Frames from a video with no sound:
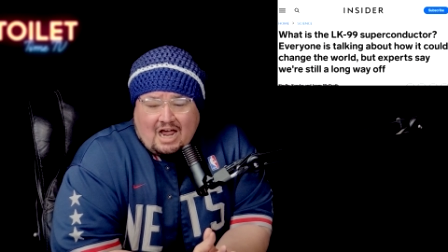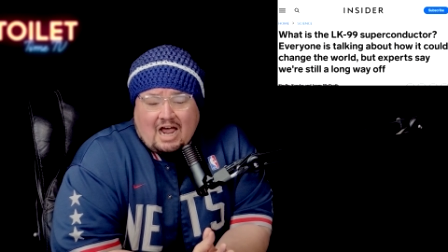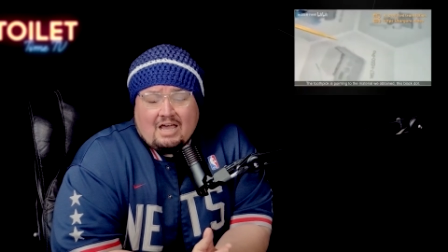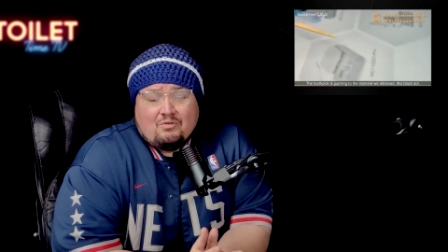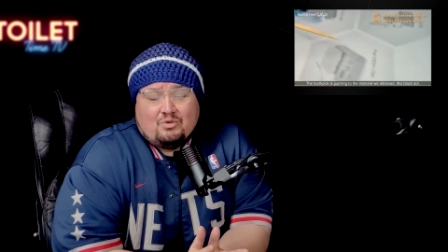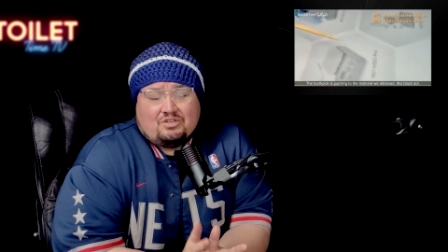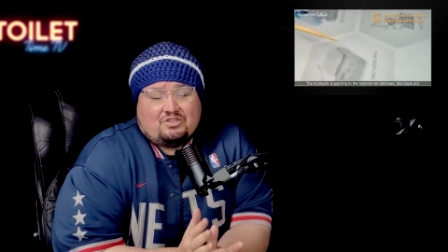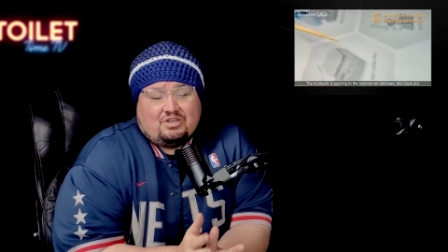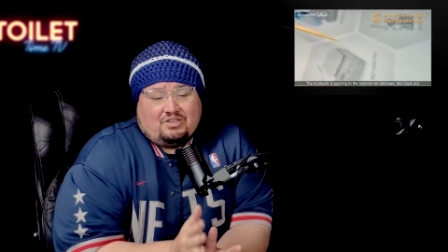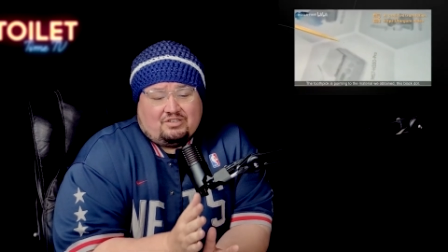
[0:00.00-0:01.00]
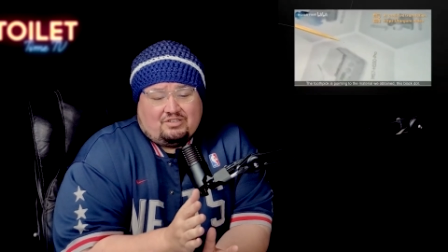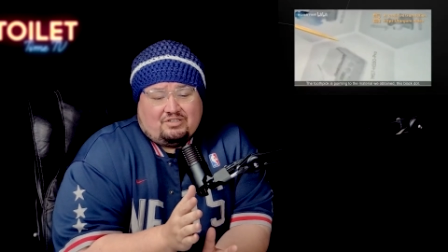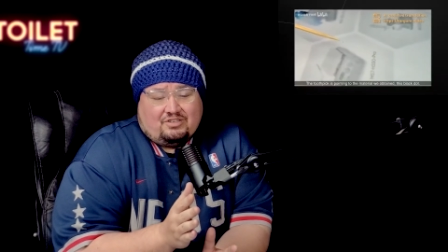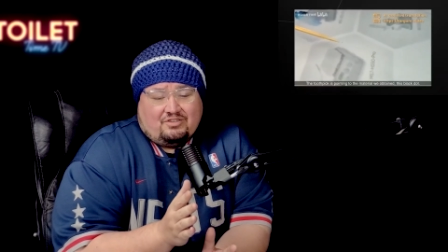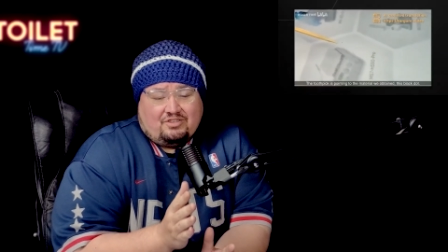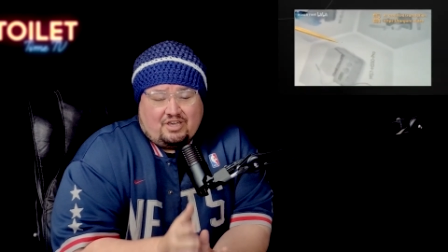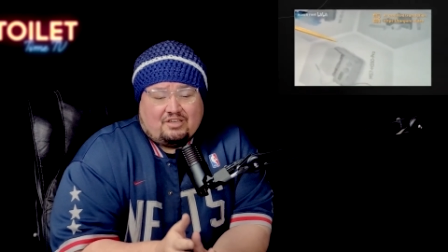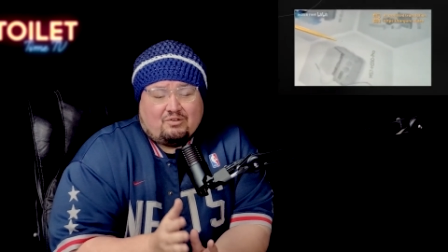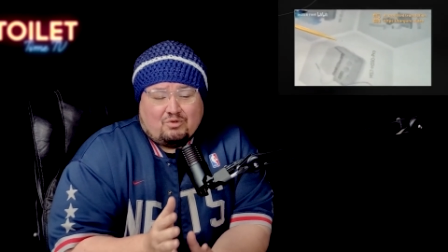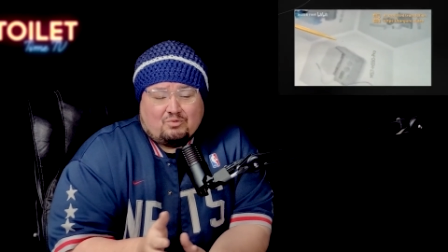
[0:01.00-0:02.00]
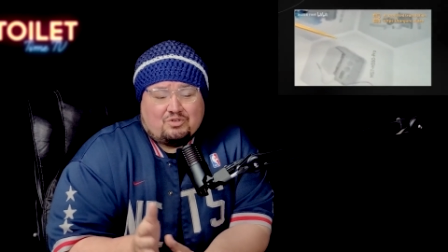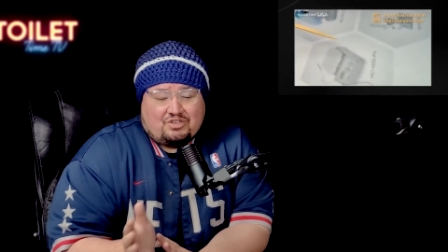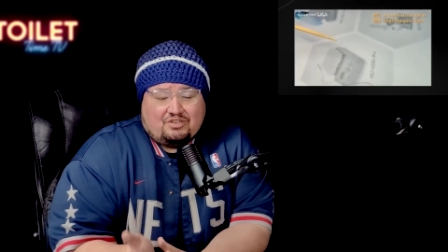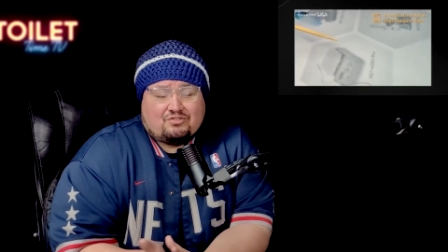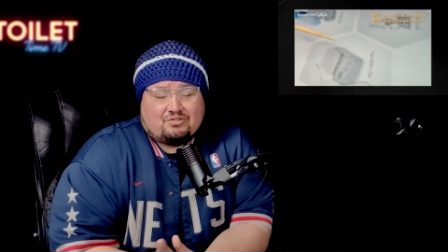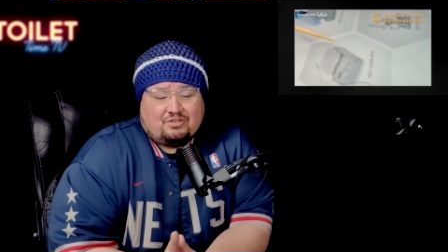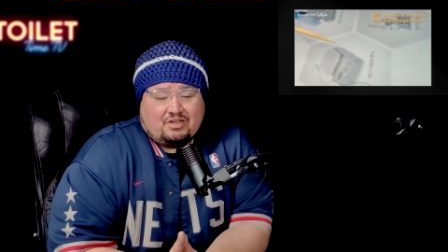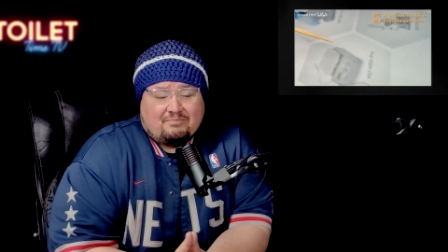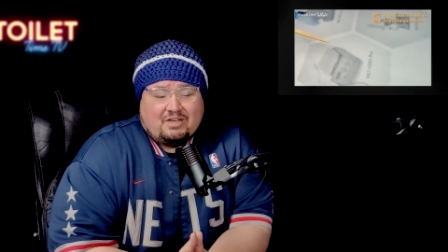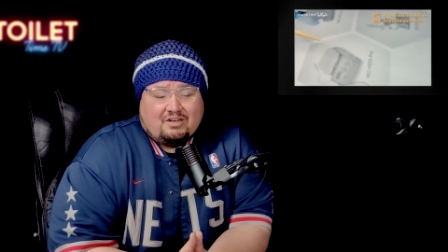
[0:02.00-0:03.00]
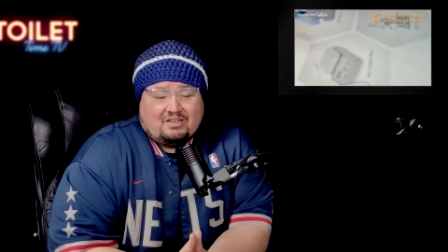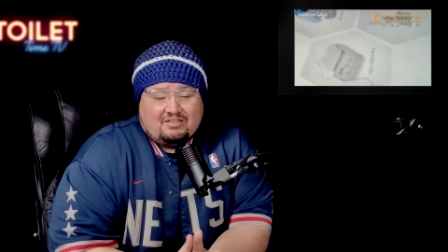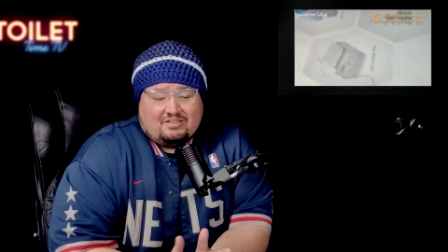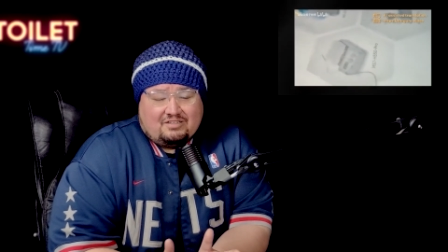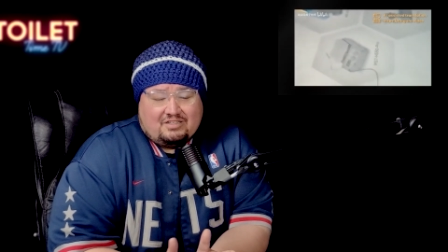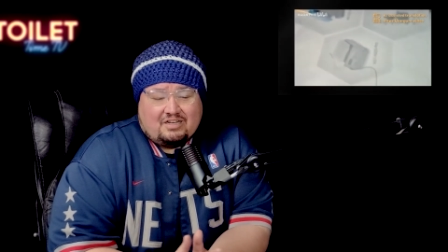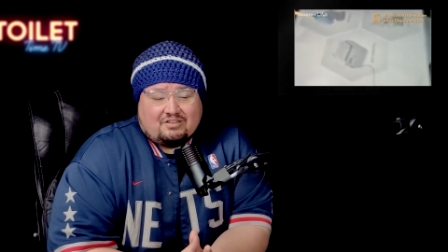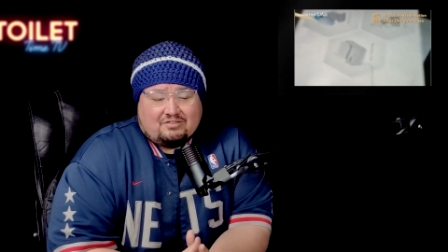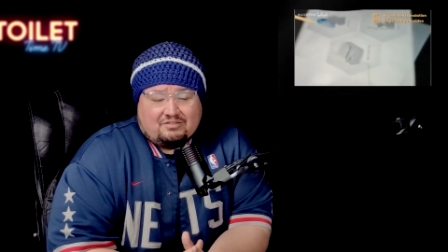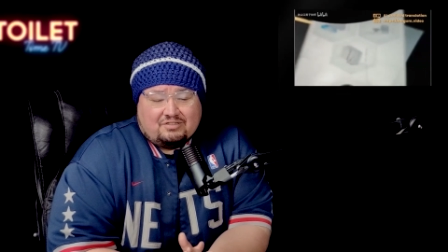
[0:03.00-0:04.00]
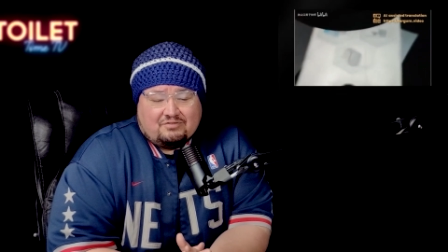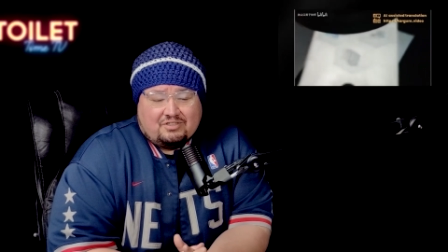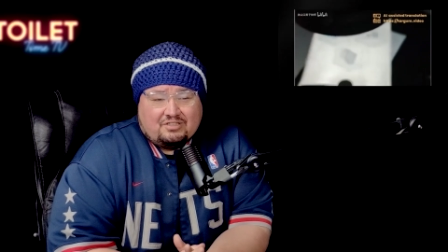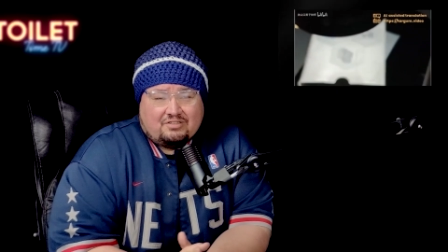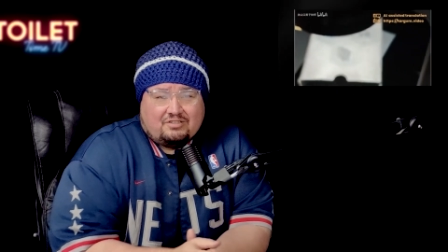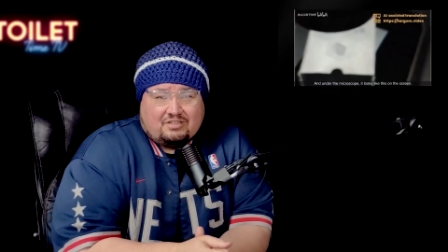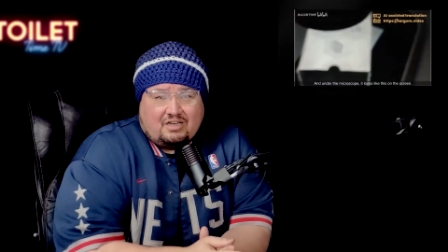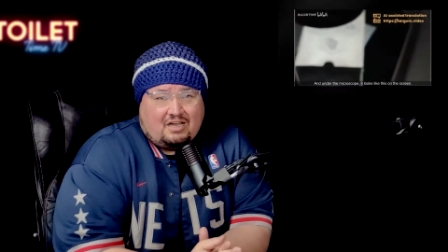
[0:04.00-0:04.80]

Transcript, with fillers: I was just thinking what was interesting. I'm not going to get into the technicals of this.